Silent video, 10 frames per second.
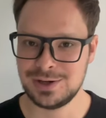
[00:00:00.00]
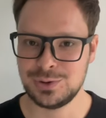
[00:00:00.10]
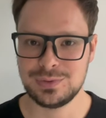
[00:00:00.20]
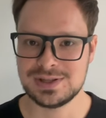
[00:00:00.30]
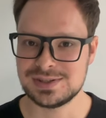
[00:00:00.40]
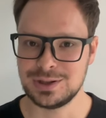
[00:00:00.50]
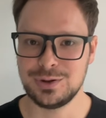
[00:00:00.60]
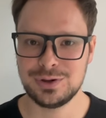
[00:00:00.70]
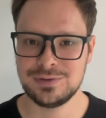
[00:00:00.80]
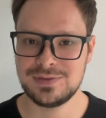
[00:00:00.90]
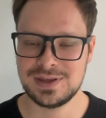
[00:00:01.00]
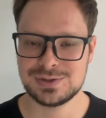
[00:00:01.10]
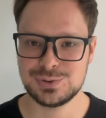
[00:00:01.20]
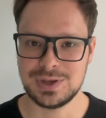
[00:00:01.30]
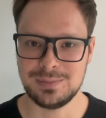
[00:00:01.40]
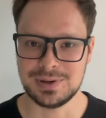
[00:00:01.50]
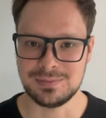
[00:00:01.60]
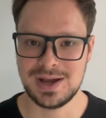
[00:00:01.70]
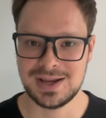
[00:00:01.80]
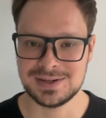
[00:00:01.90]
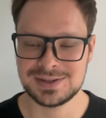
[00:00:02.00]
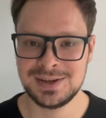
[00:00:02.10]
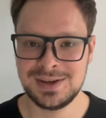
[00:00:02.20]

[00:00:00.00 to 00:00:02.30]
know that's a lot of things to keep in mind,